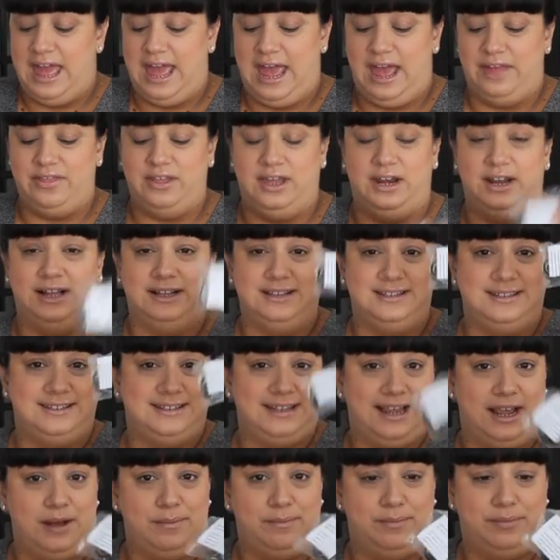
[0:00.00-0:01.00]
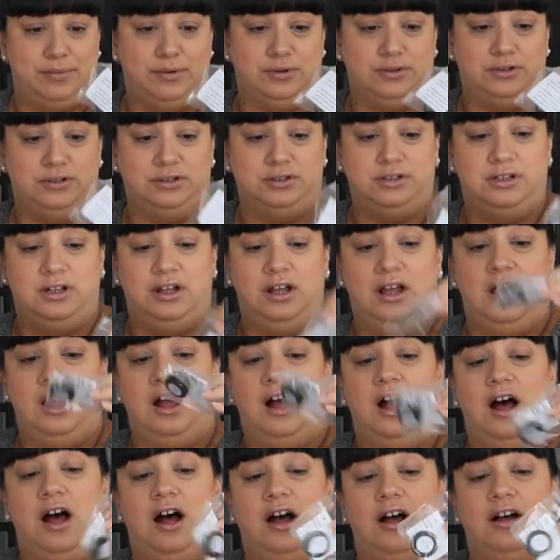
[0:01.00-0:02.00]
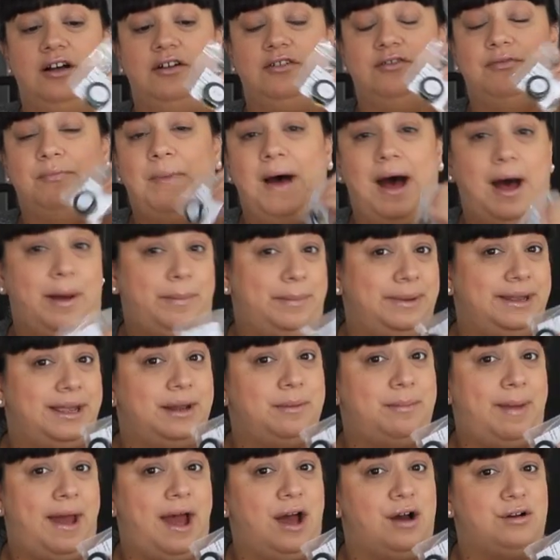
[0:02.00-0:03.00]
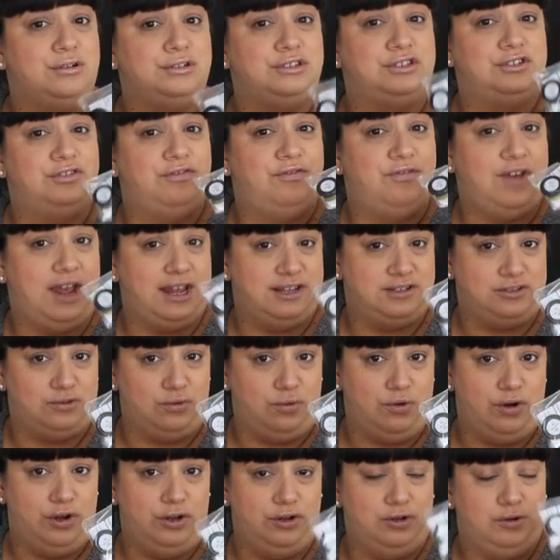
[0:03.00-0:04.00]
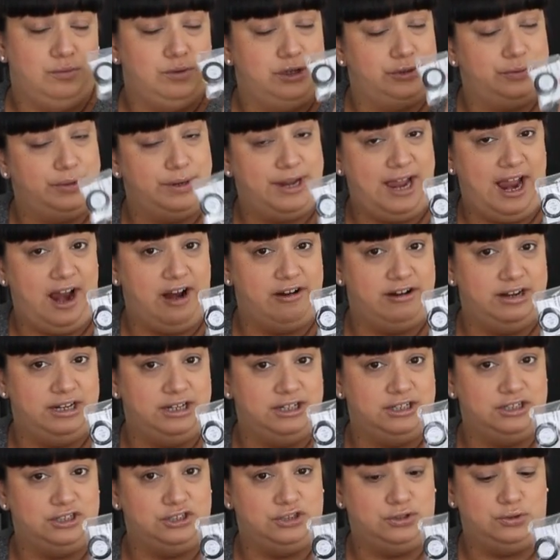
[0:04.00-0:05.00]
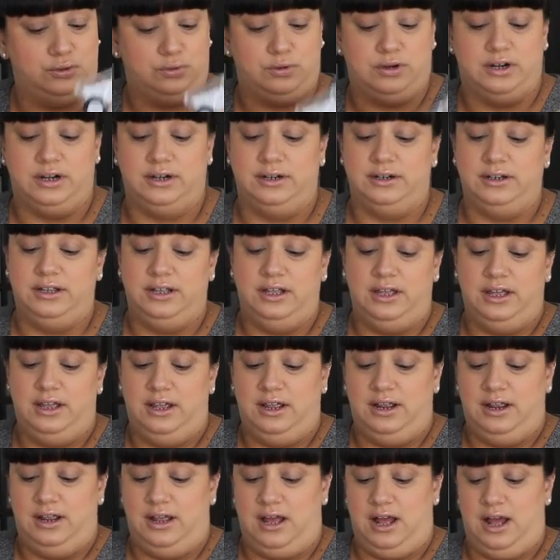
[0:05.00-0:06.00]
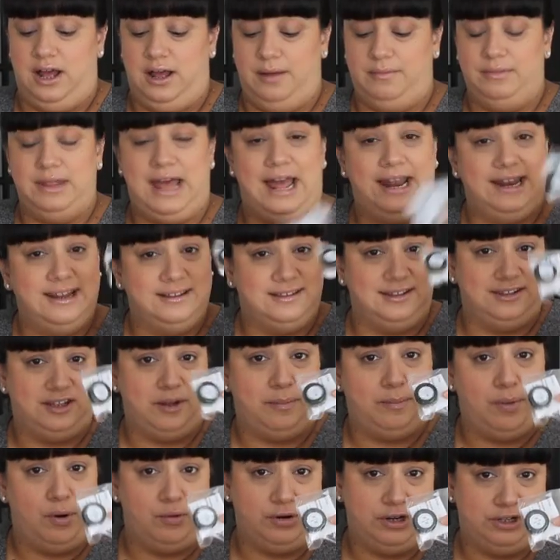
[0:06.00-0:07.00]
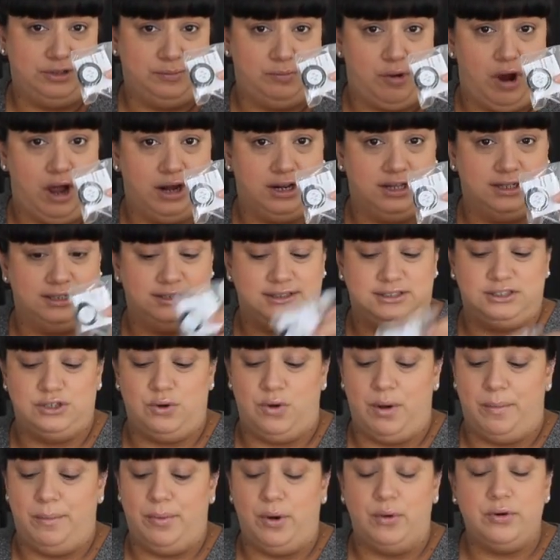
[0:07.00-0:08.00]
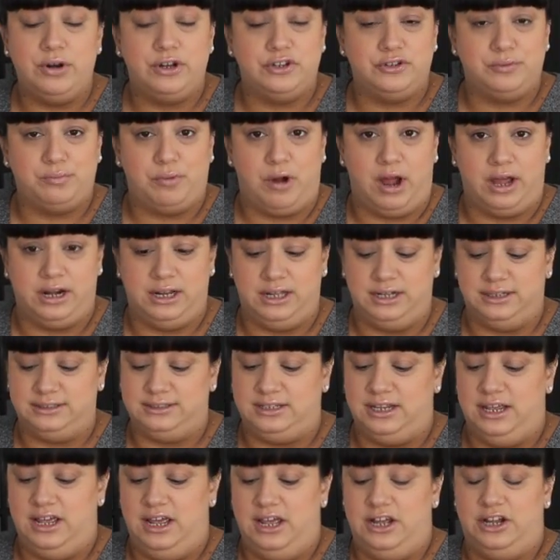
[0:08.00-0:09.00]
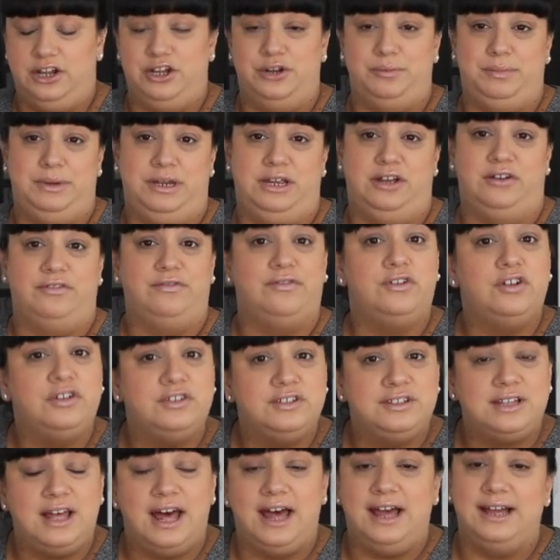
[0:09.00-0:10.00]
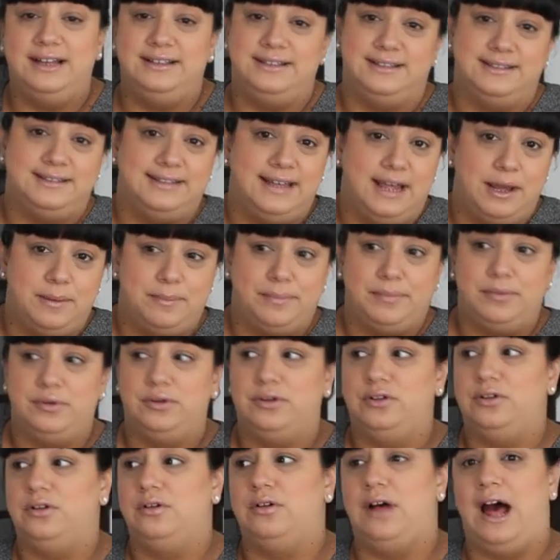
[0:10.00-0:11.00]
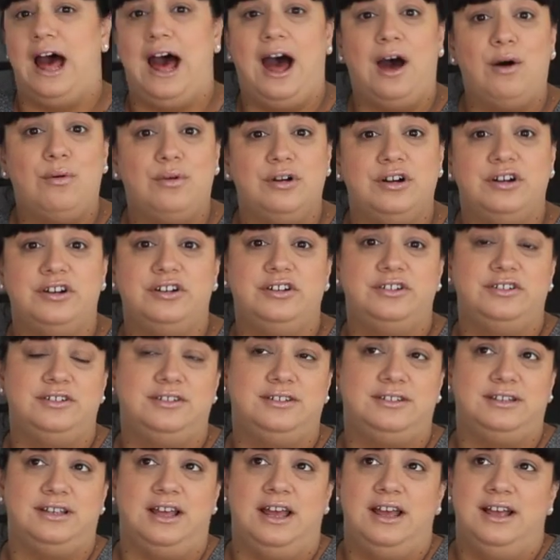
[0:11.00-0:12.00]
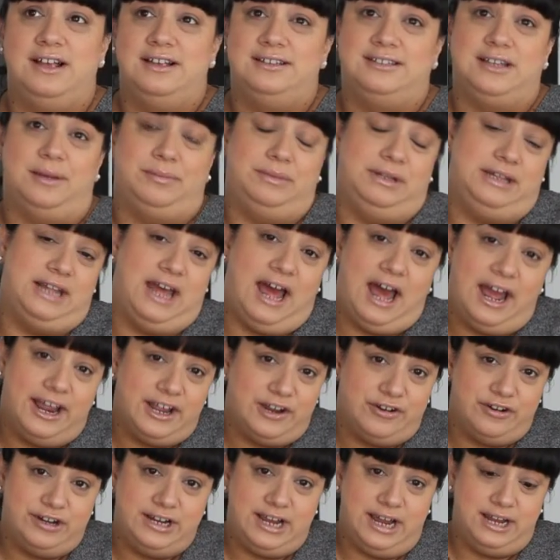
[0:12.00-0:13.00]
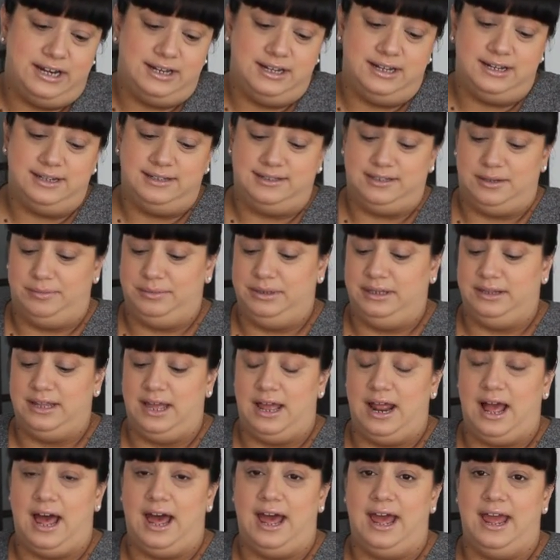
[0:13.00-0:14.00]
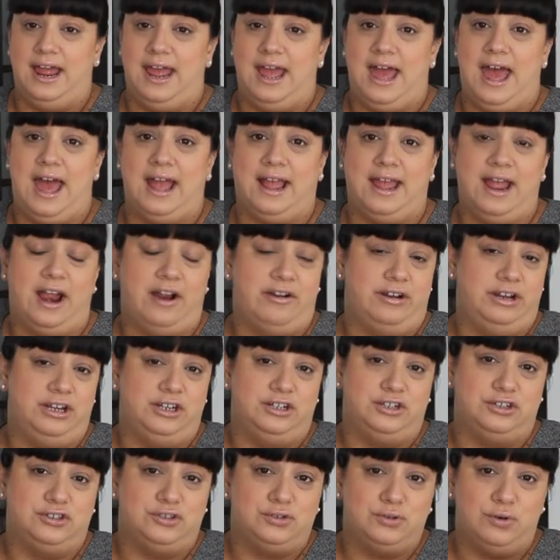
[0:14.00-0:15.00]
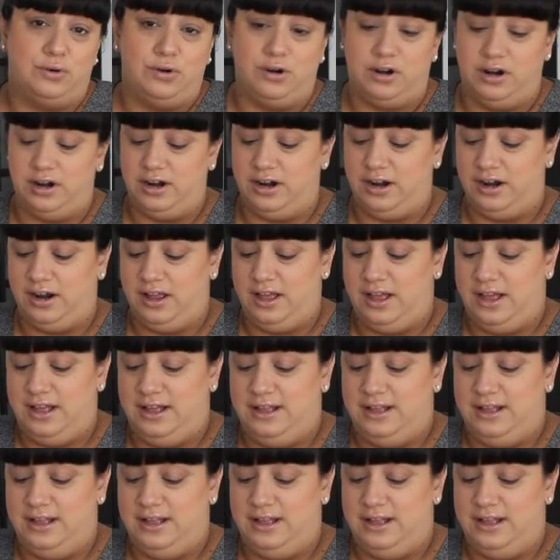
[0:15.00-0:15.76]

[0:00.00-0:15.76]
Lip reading: and then a sample of Poppy & Pout's face oil, which we carry in the store. And this is the bonus product. So a bonus product could be a full size, a sample, ours, something that I created, something that I carry in the store,